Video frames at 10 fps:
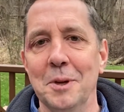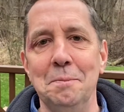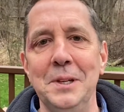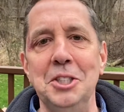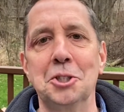
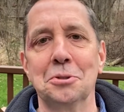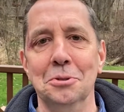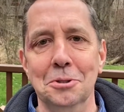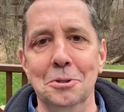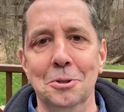be
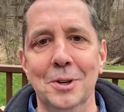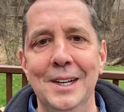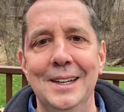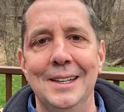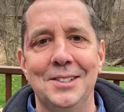true
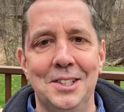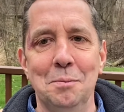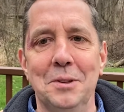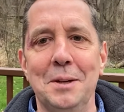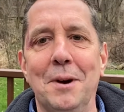
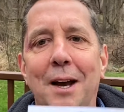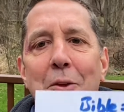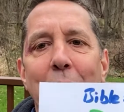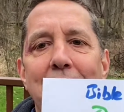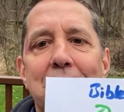simply by the
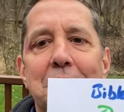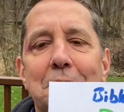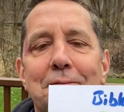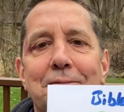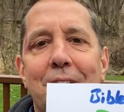way that you
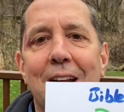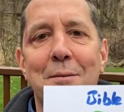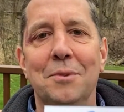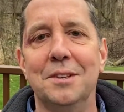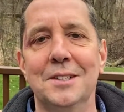
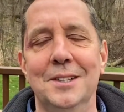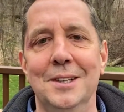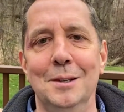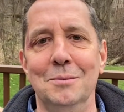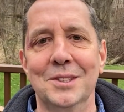framed the
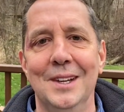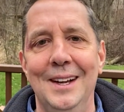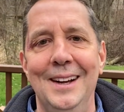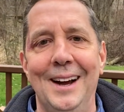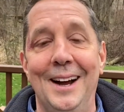terms.
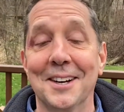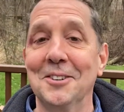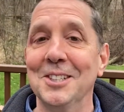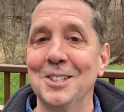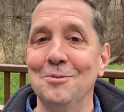
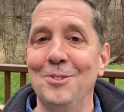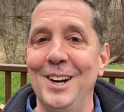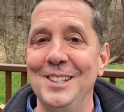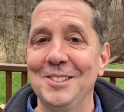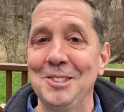Christian
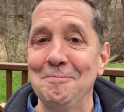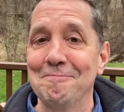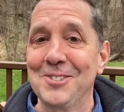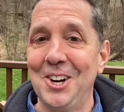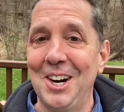friends,
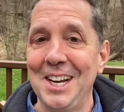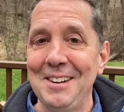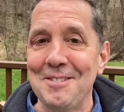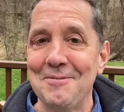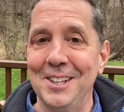sorry
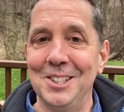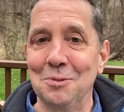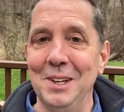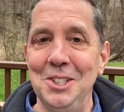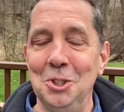if I just
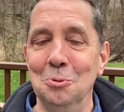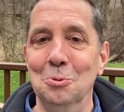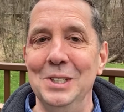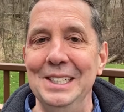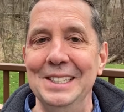made you
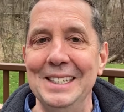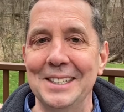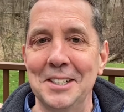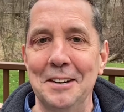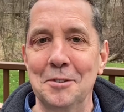really
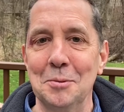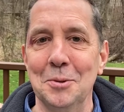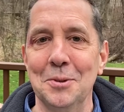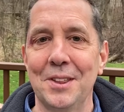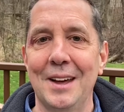uncomfortable
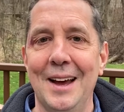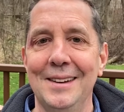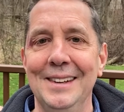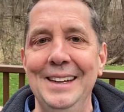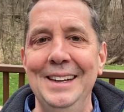with that.
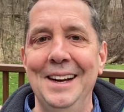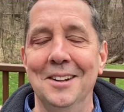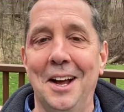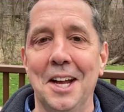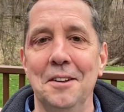A
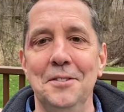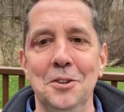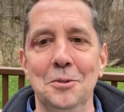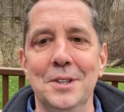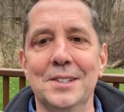lot of
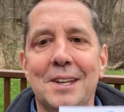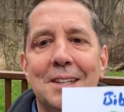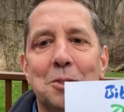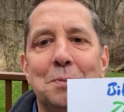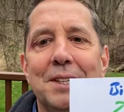you, this
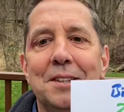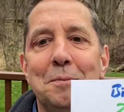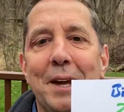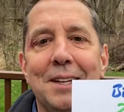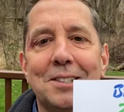has been the
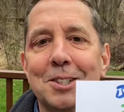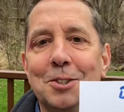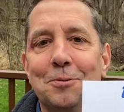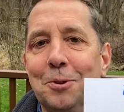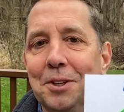basis
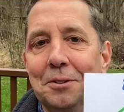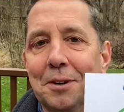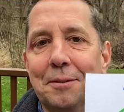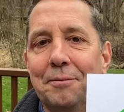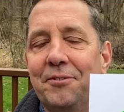for
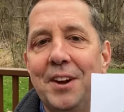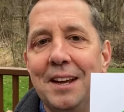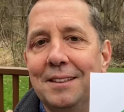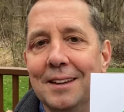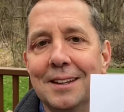your
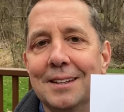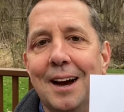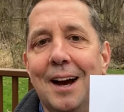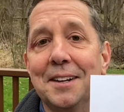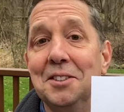faith in
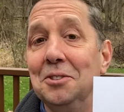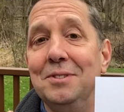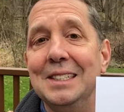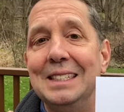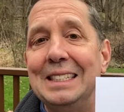God and you
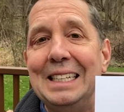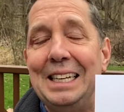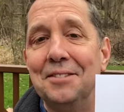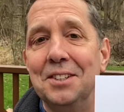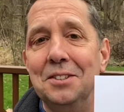didn't
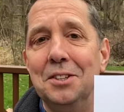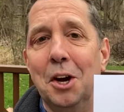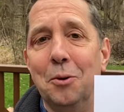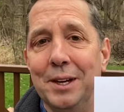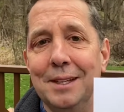even
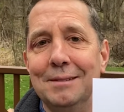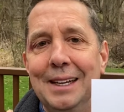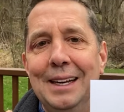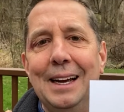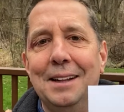know it.
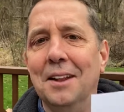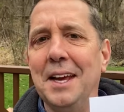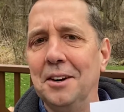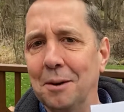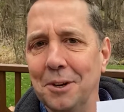And
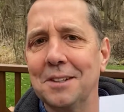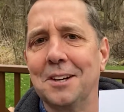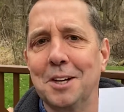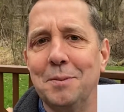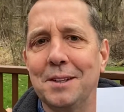later I'm going to
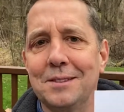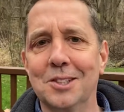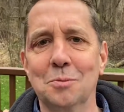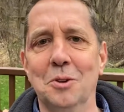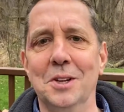talk about
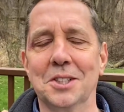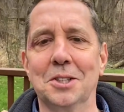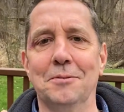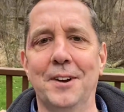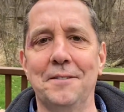this more. So
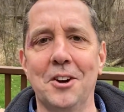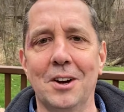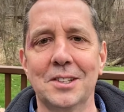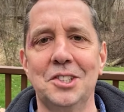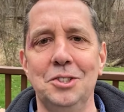if I've
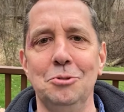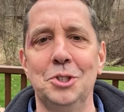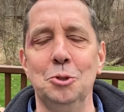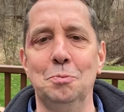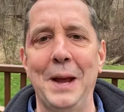caused you
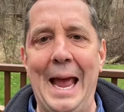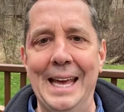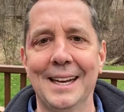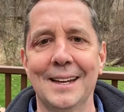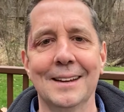to
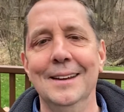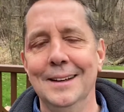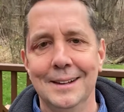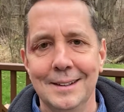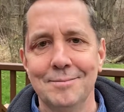panic,
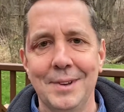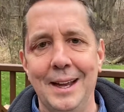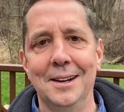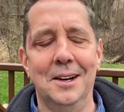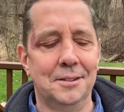
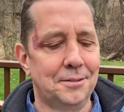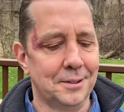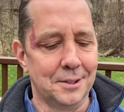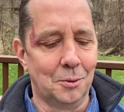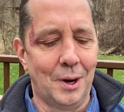hang on for a
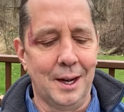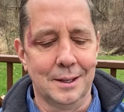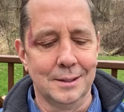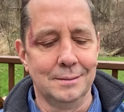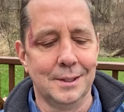little
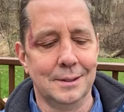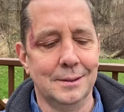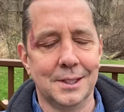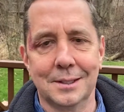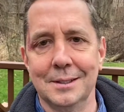while and
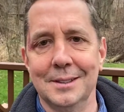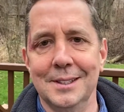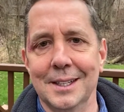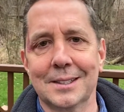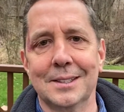listen to the
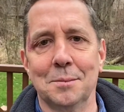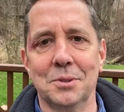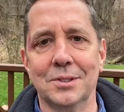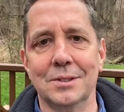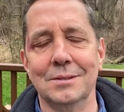next
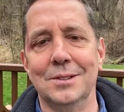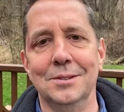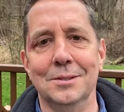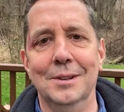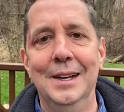episode too.